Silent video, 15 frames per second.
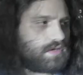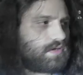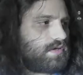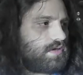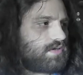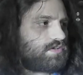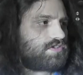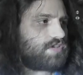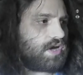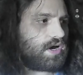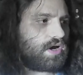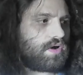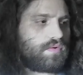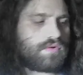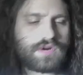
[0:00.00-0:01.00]

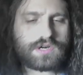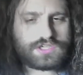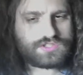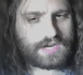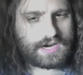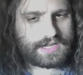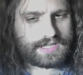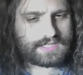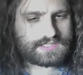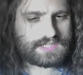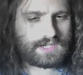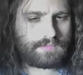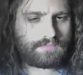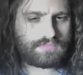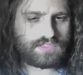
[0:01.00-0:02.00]
So we're going to try to get
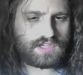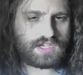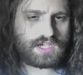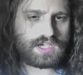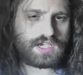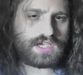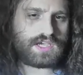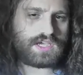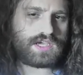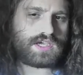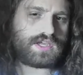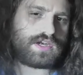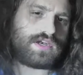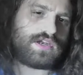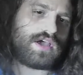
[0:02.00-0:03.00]
something,
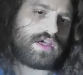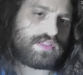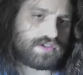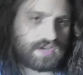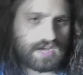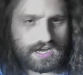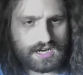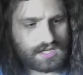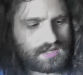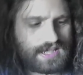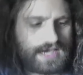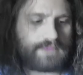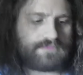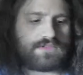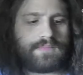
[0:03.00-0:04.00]
another kind of
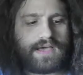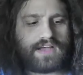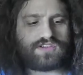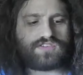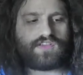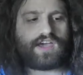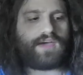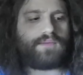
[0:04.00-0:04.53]
clap to match that.